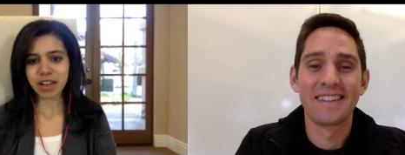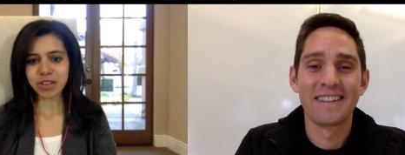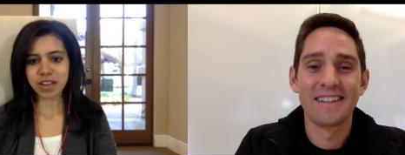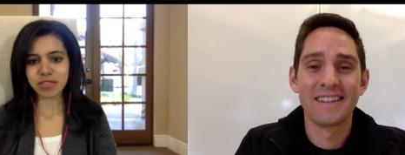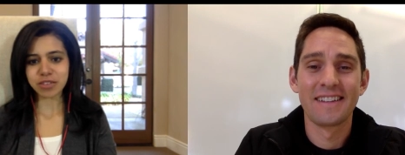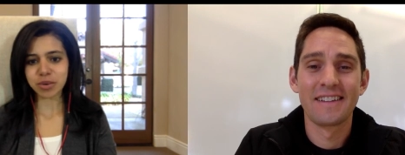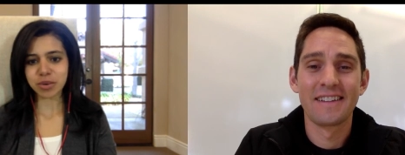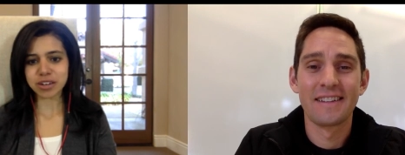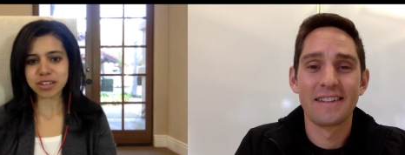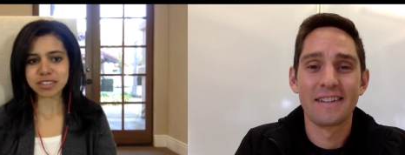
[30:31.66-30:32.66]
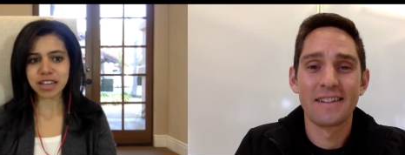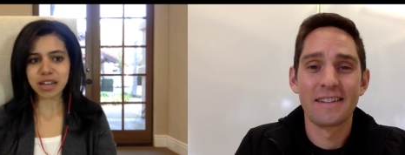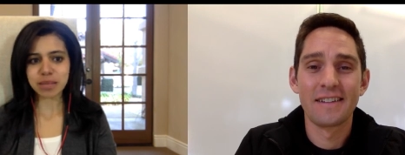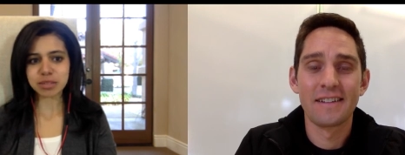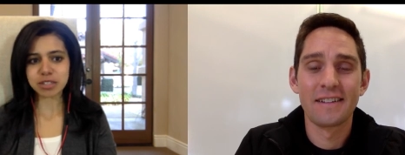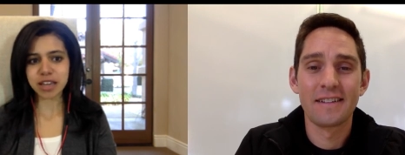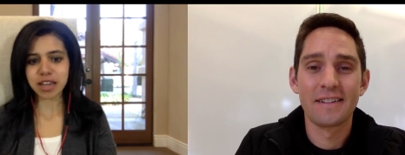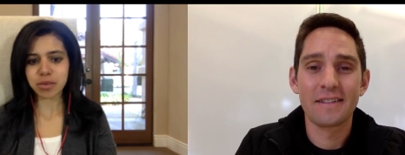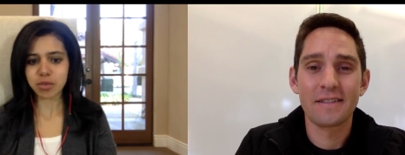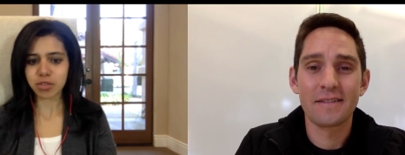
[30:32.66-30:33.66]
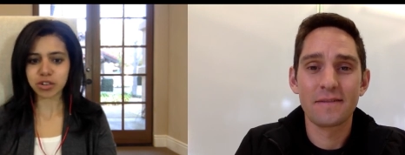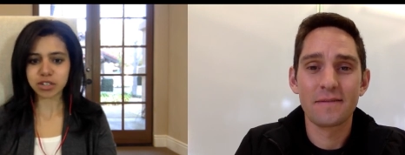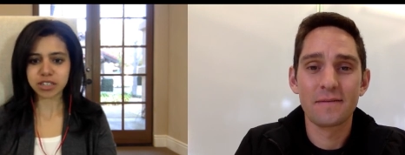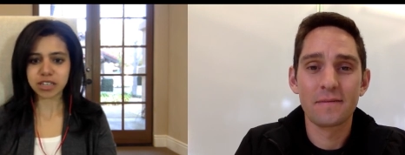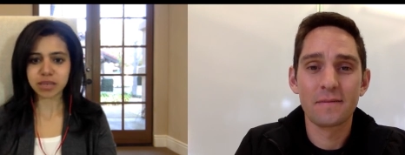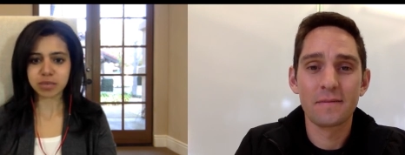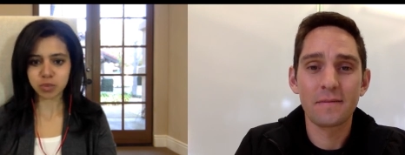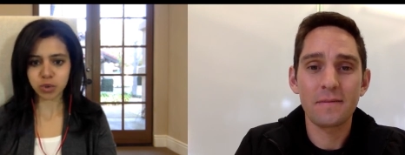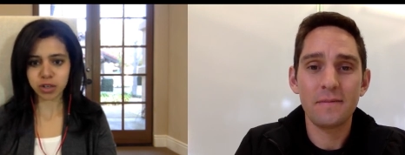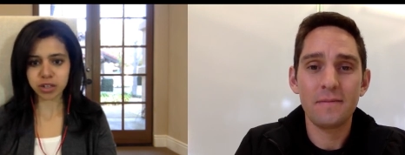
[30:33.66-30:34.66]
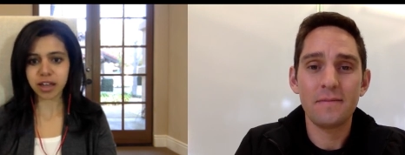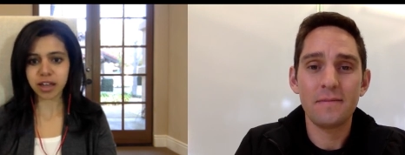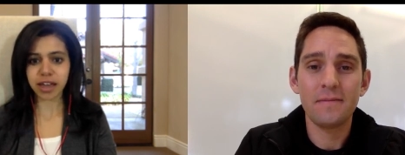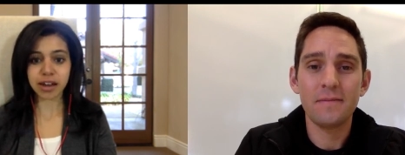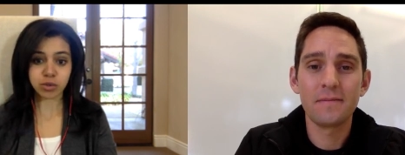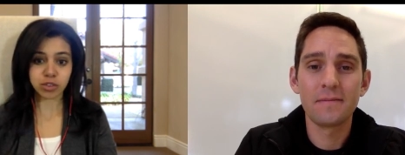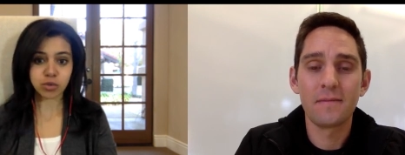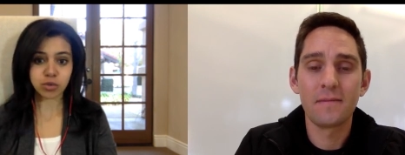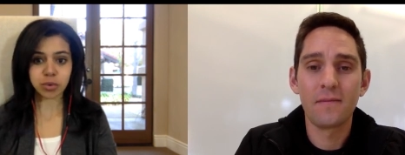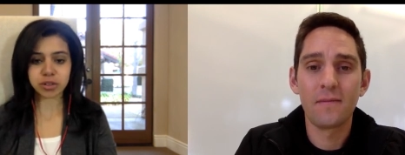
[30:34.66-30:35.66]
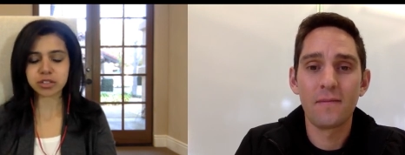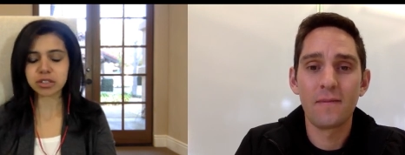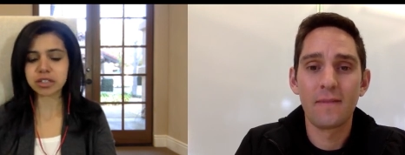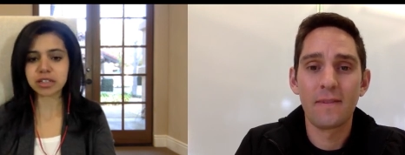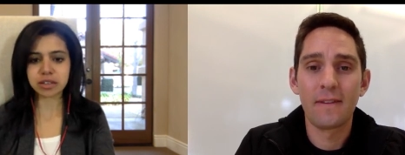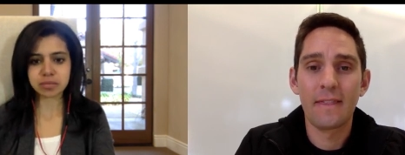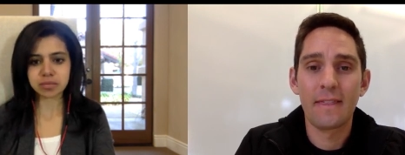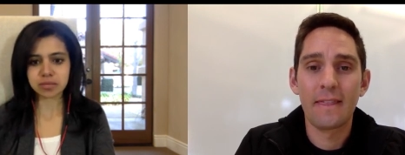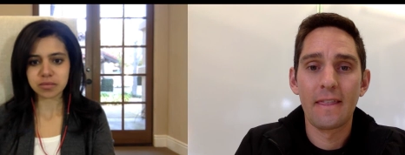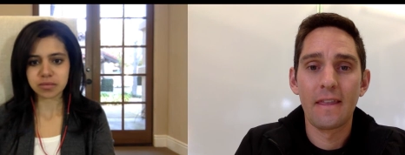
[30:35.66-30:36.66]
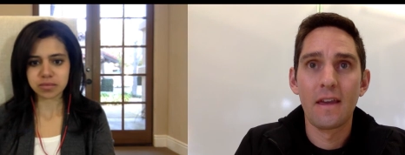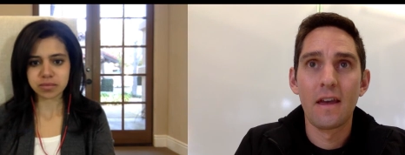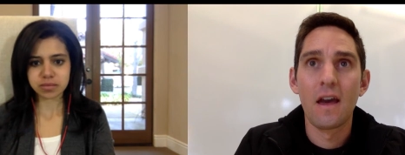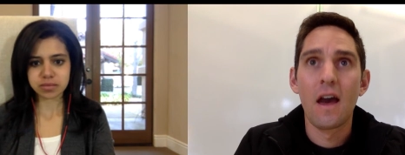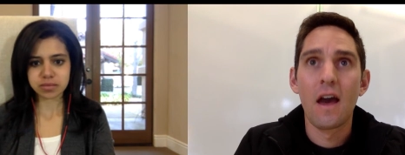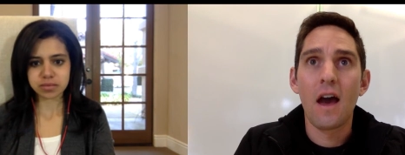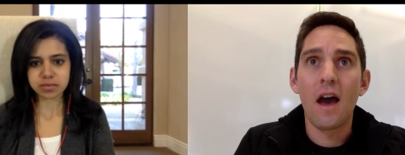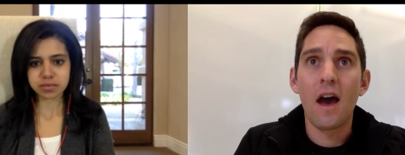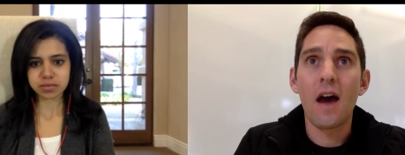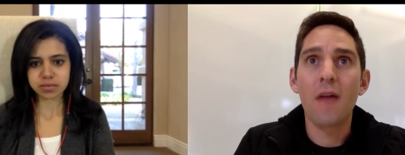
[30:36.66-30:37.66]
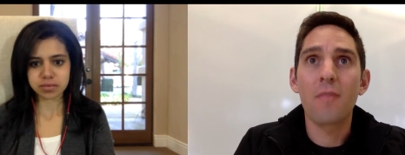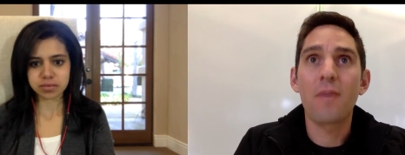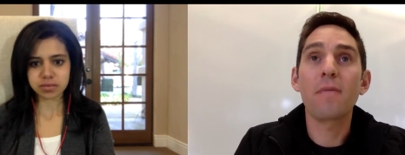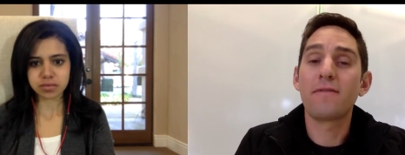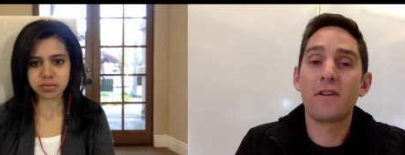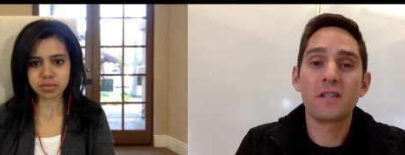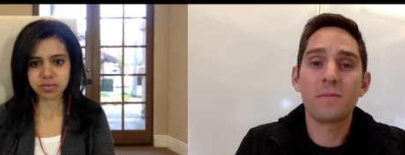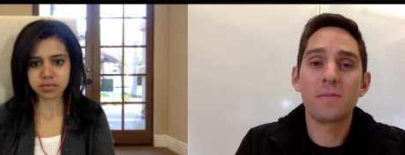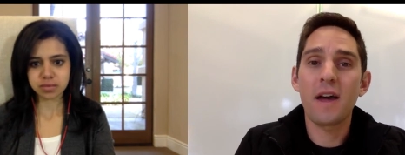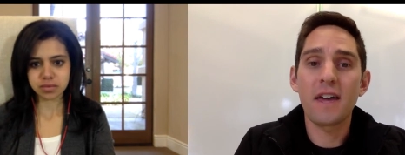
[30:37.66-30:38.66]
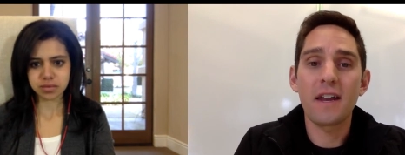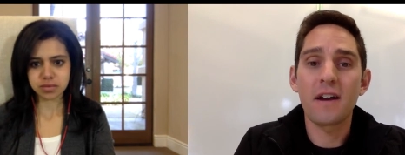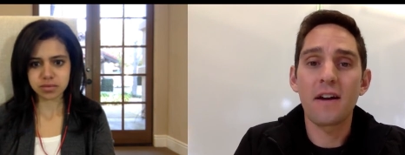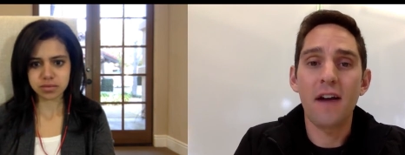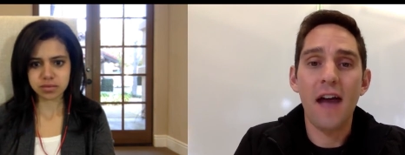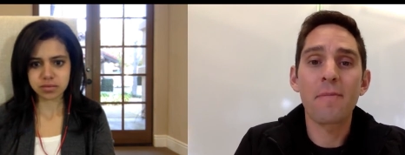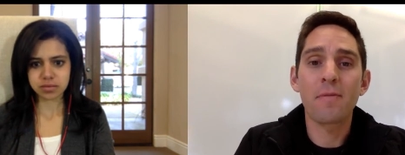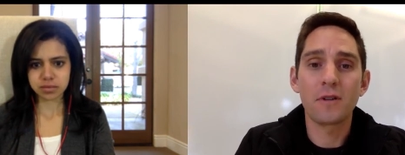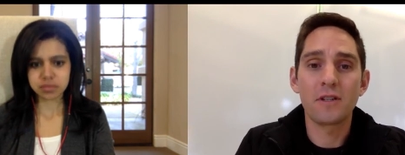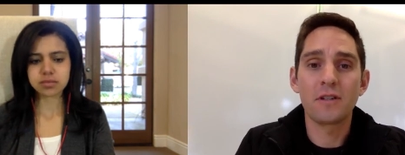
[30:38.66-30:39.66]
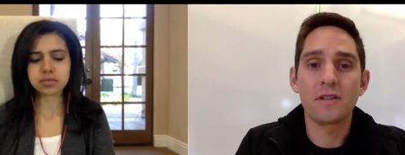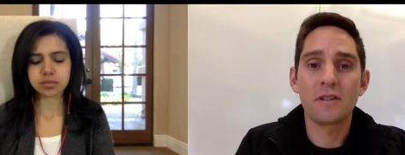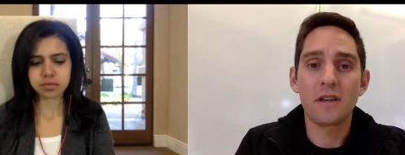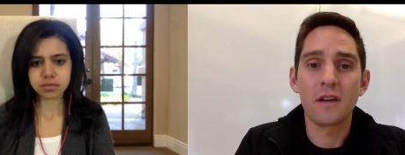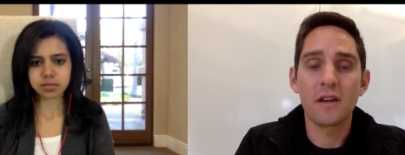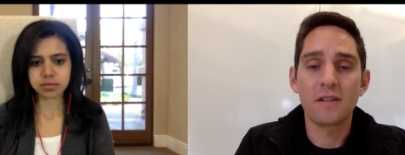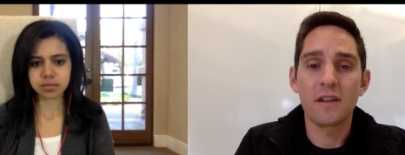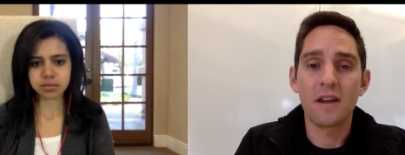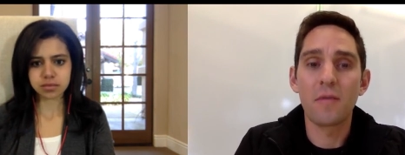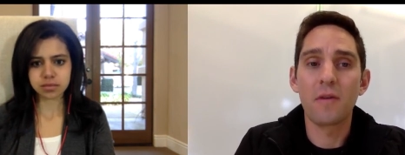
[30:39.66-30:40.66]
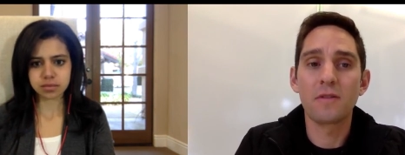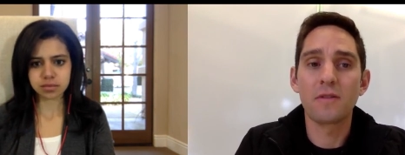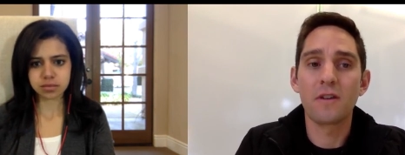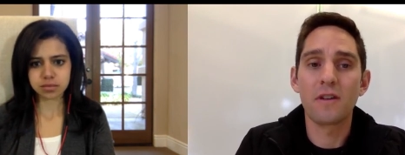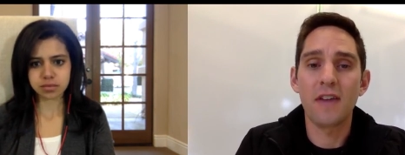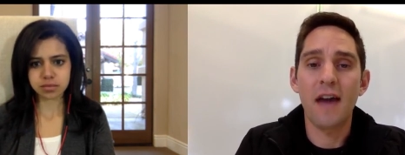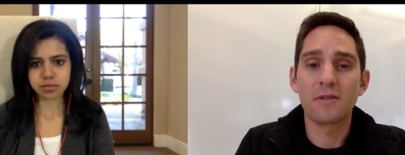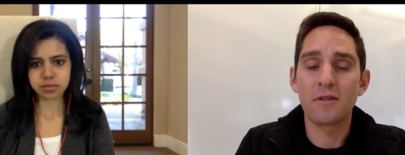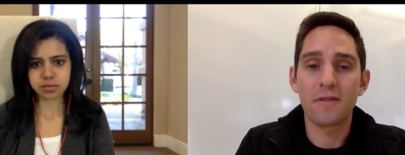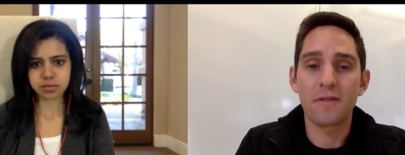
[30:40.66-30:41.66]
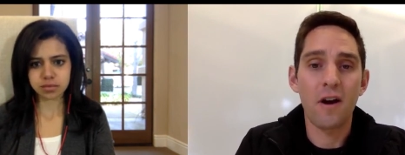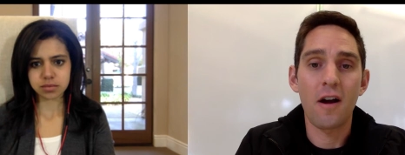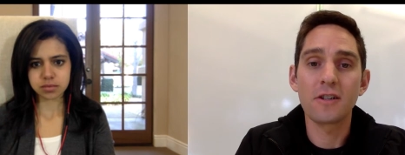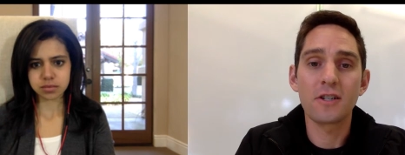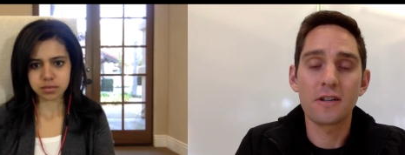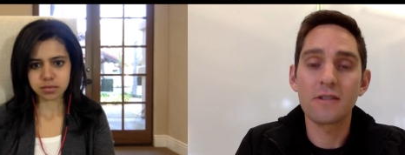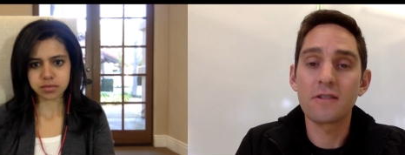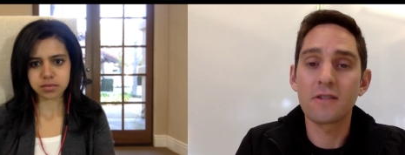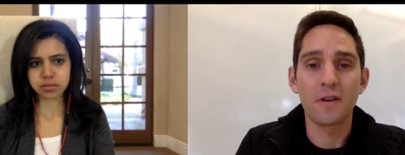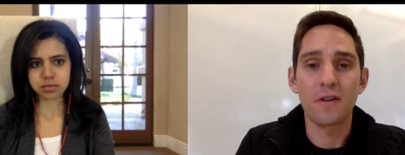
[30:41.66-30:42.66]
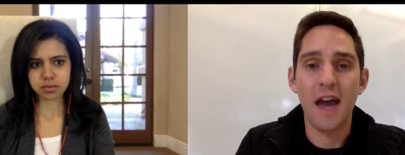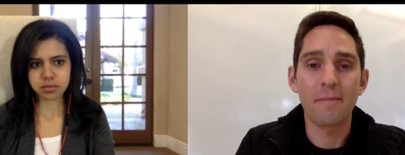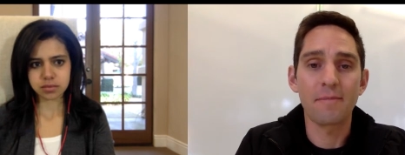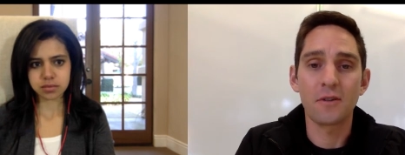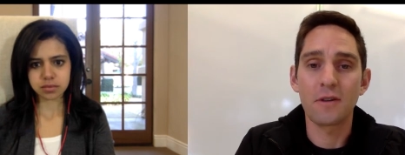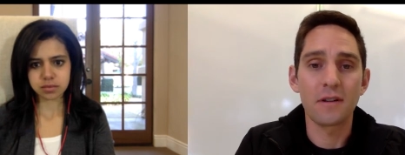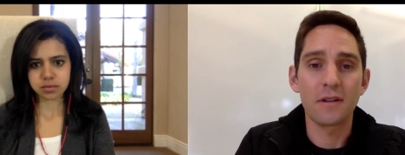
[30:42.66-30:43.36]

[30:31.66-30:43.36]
Speaker 1: can everyone stay up to date with your team's work and with you personally?
Speaker 2: Probably first by getting our app, which is it's the #1 result in the App Store for car insurance. So if you go to the App Store